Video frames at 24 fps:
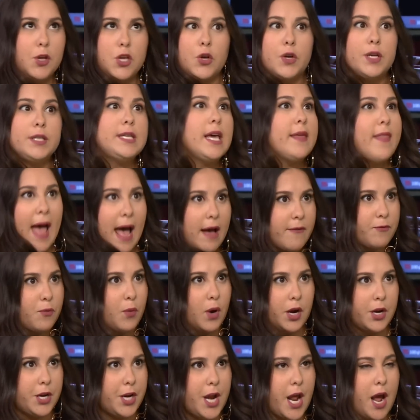You could say the F
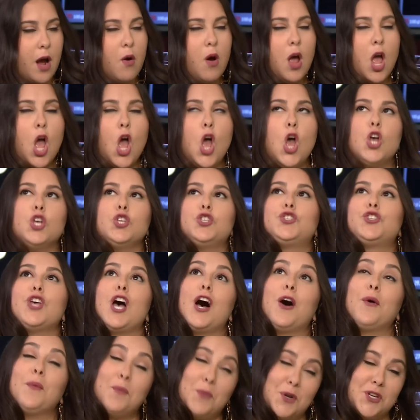word, you know?
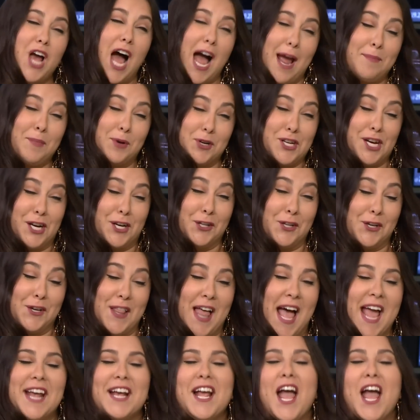So, which I particularly like.